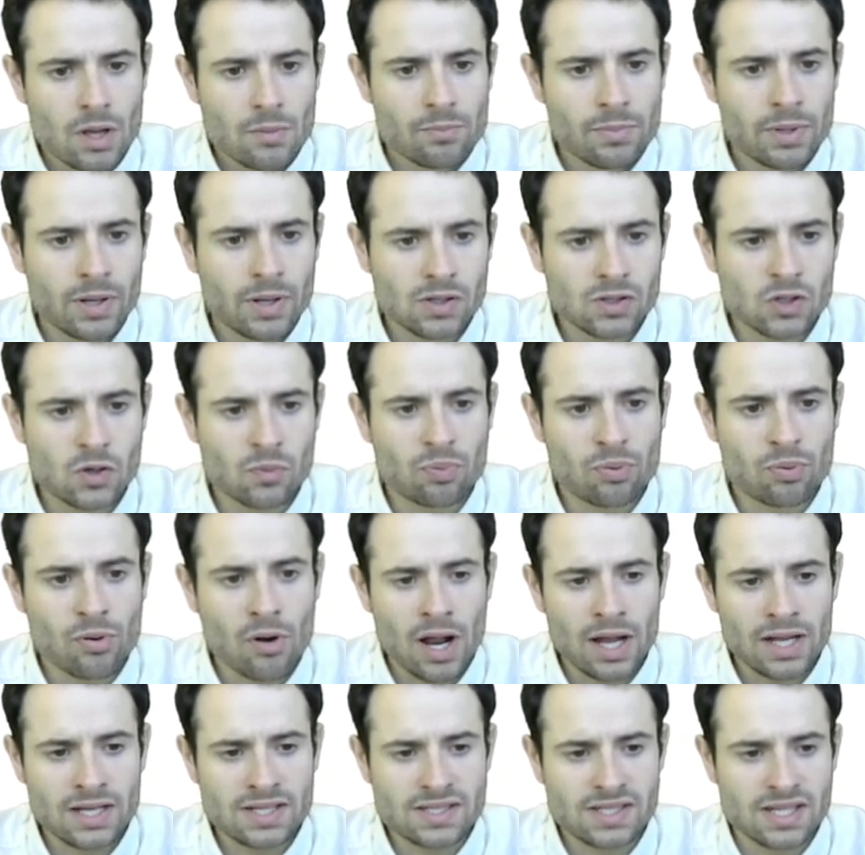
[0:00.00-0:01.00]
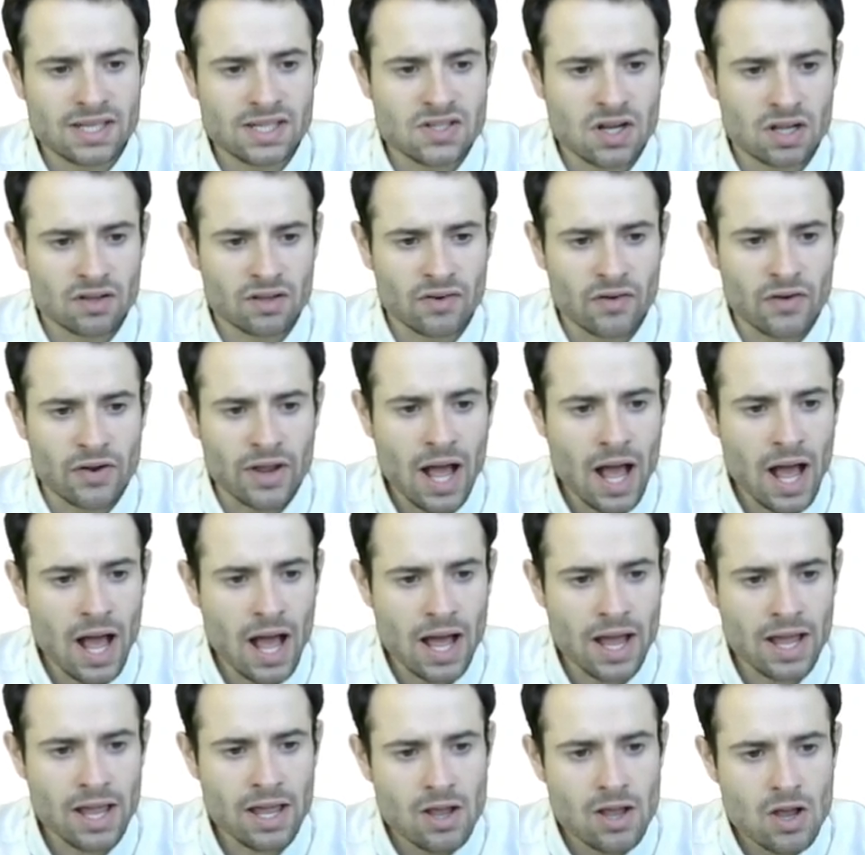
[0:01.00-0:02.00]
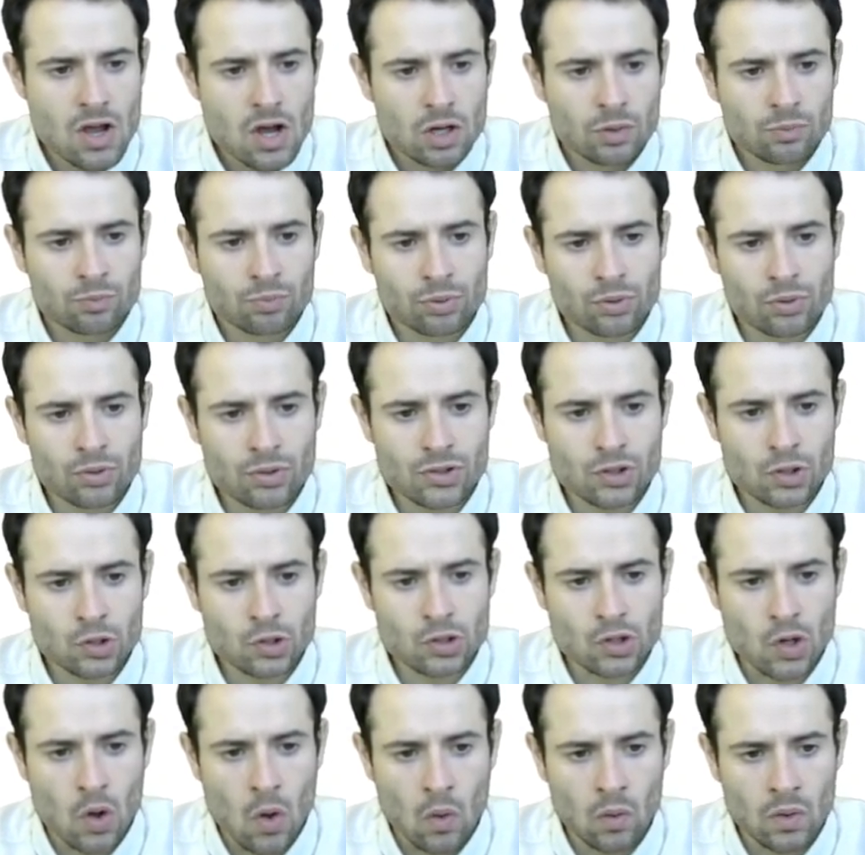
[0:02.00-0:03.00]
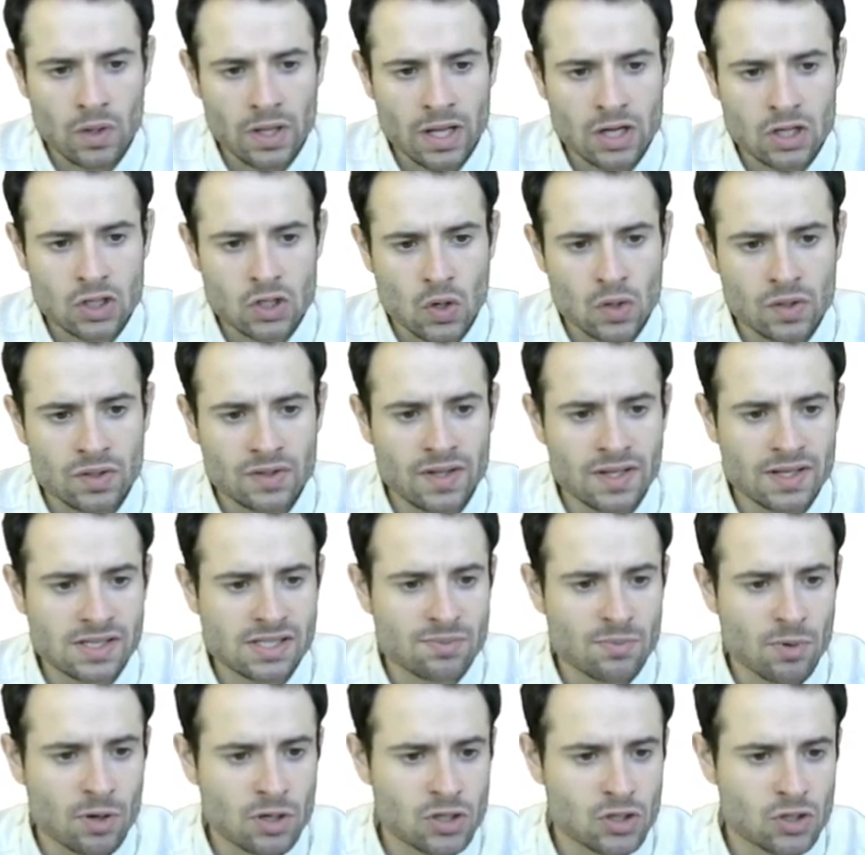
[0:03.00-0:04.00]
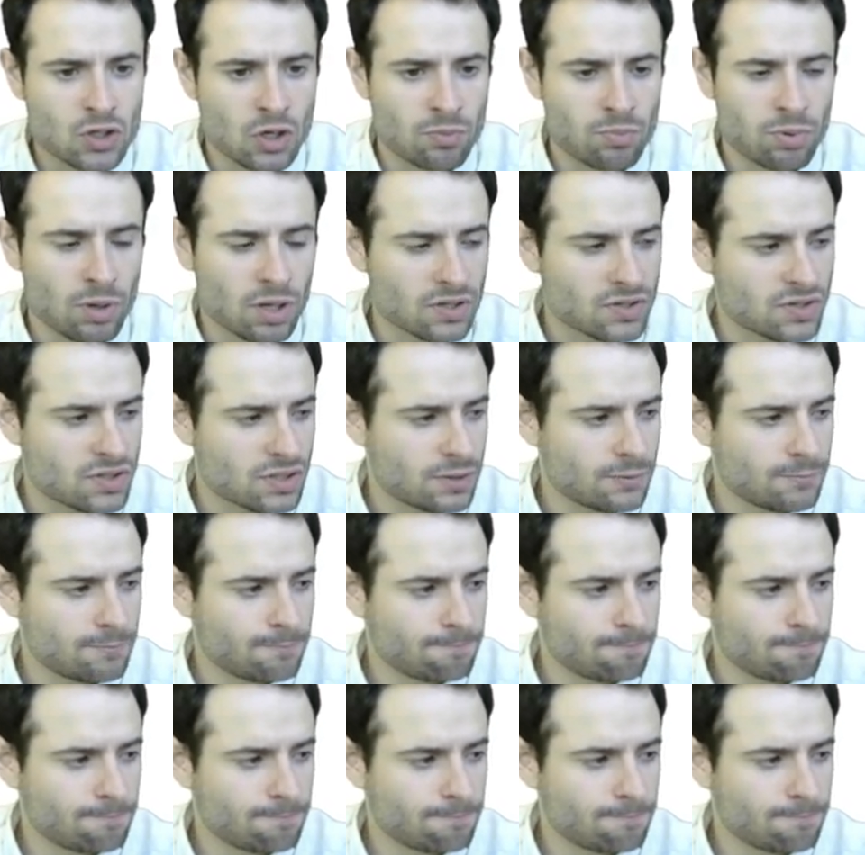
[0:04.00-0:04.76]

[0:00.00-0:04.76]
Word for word: Because the price is not very high, producers only enjoy this much surplus.